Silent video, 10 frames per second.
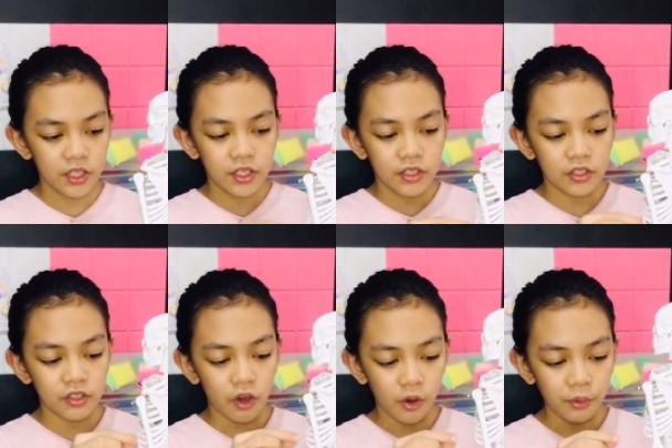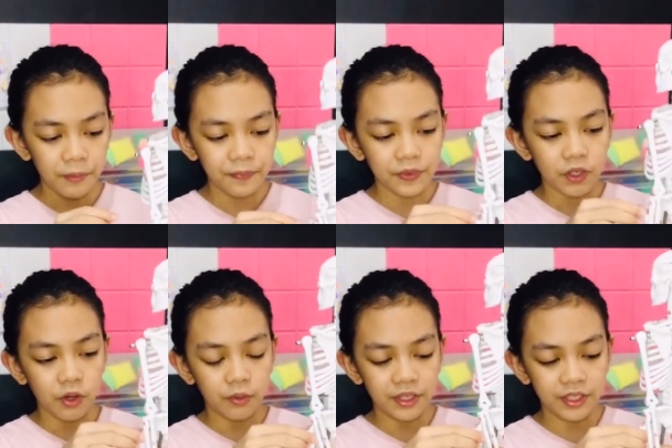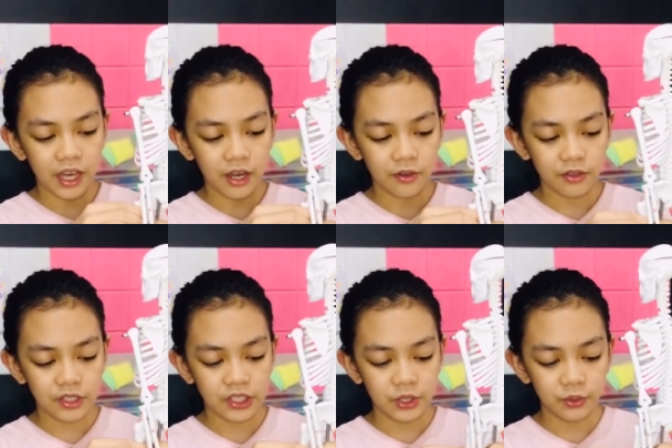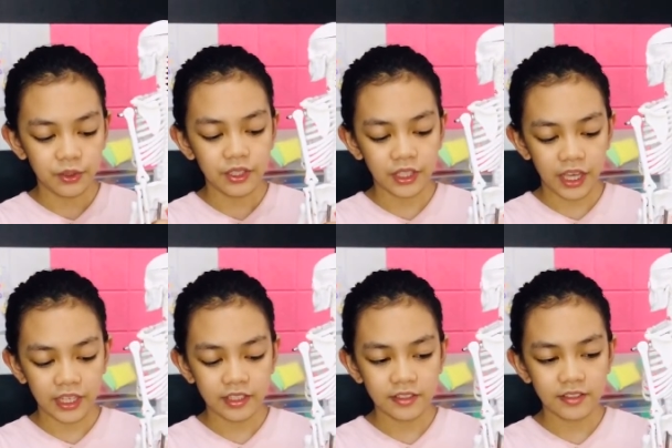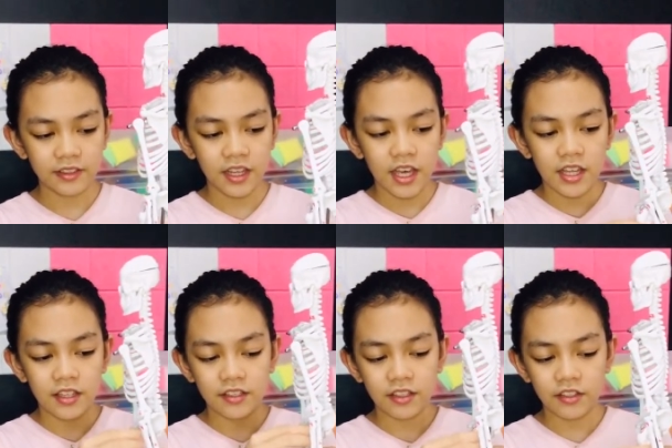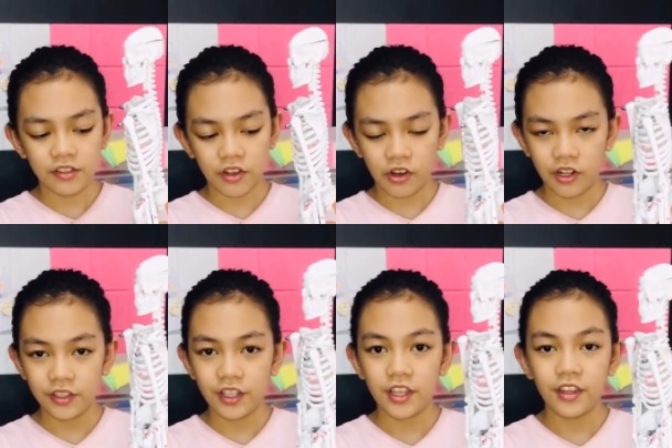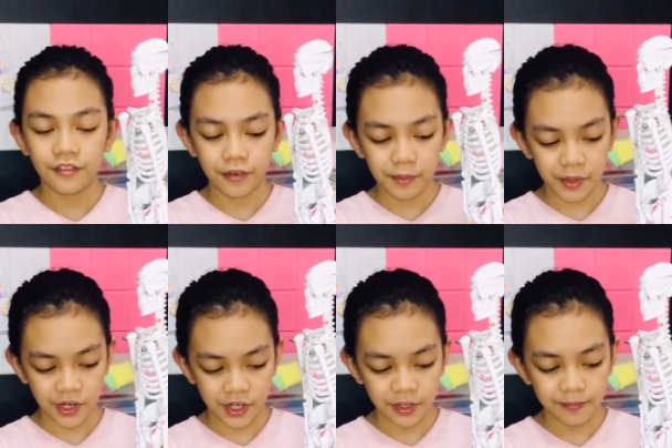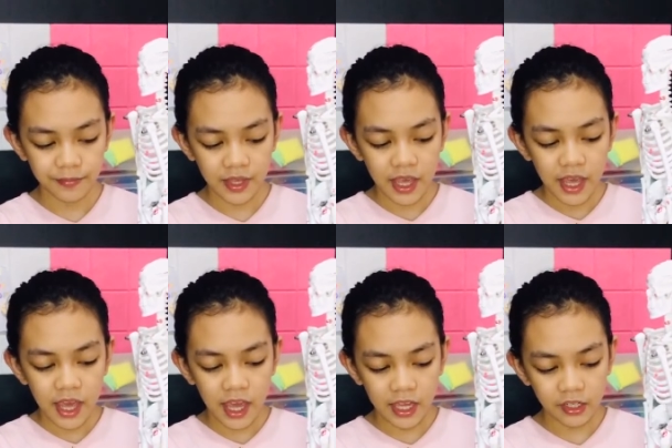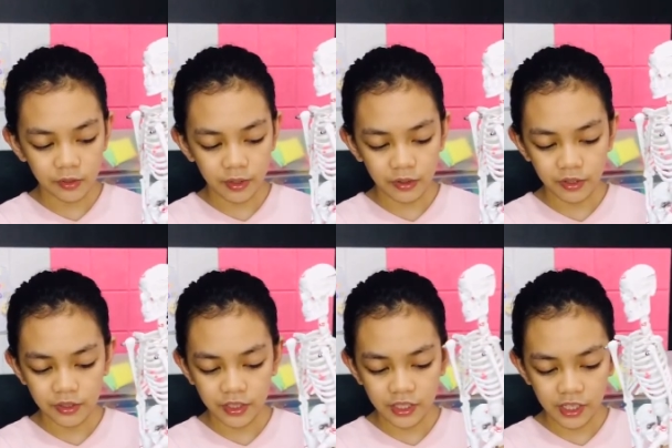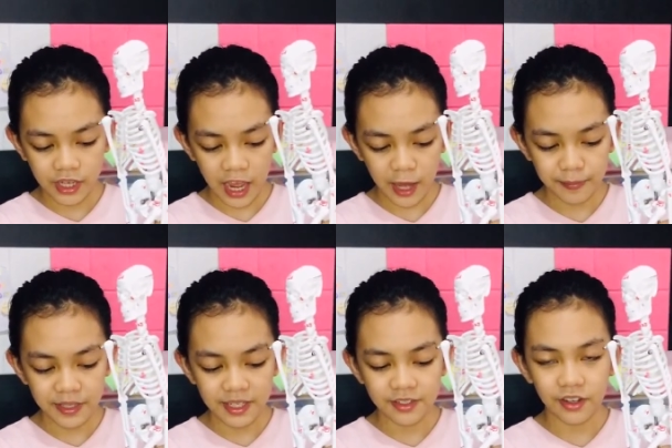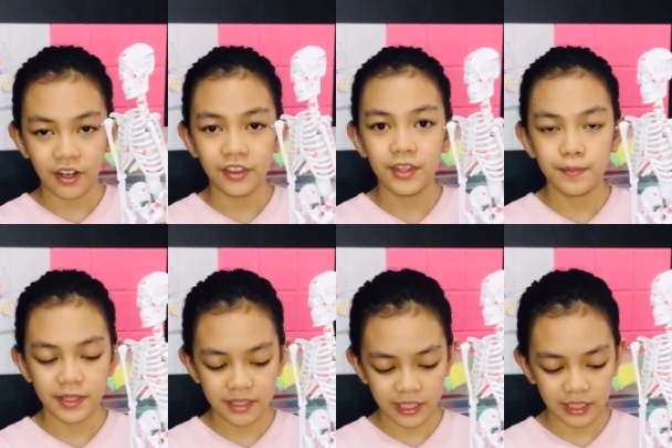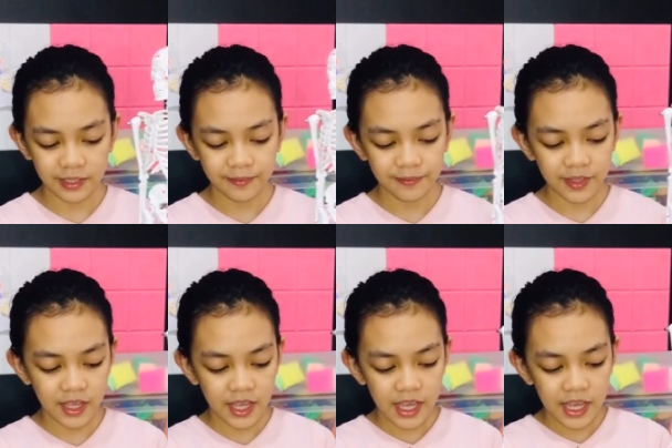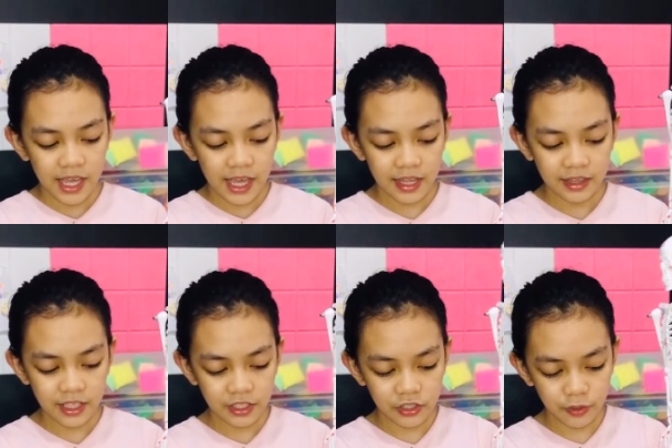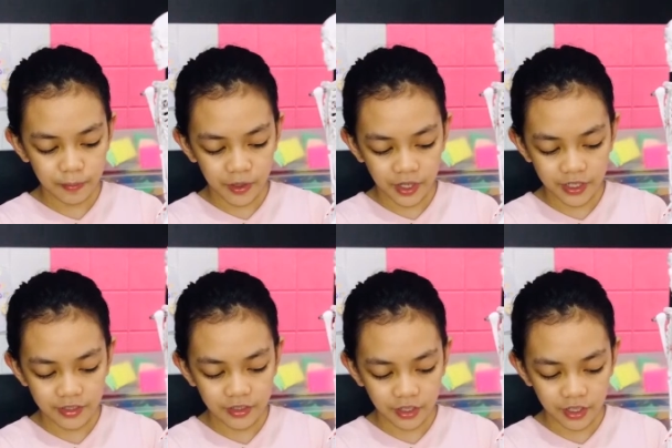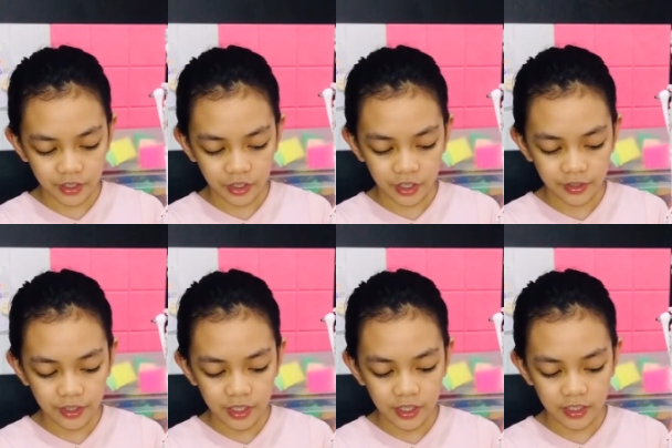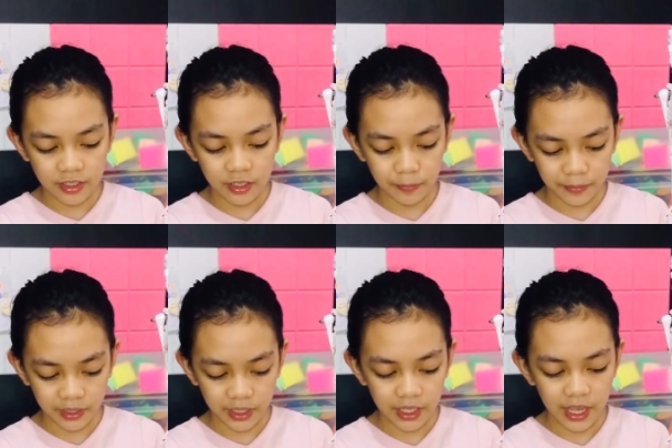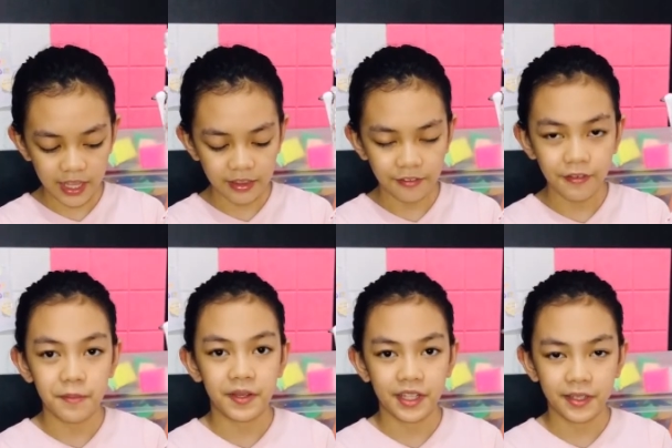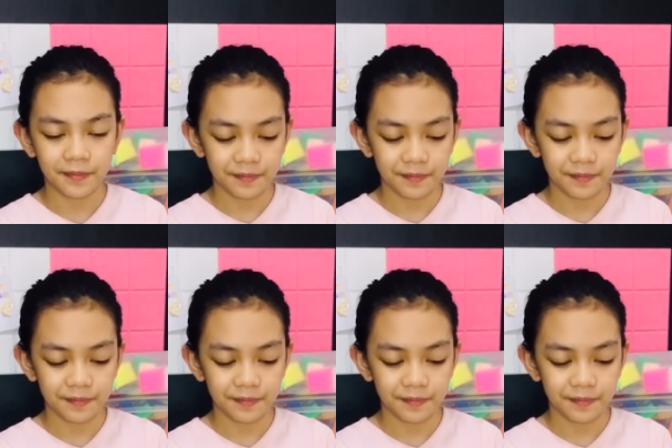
So going down to the legs, this is called the femur, and around on the kneecap, it's called the patella. And these two parts are called the tibia and the fibula.